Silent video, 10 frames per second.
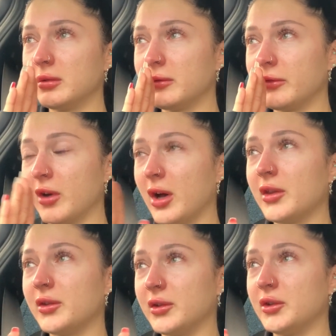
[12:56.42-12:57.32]
for
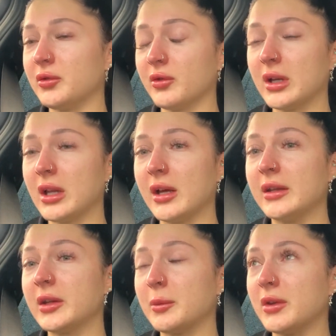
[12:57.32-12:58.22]
others to realise
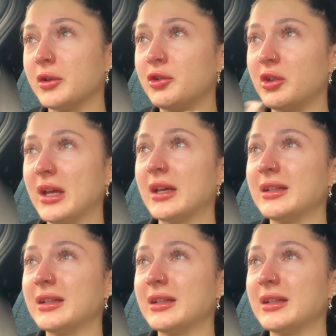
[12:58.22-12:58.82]
some of this shit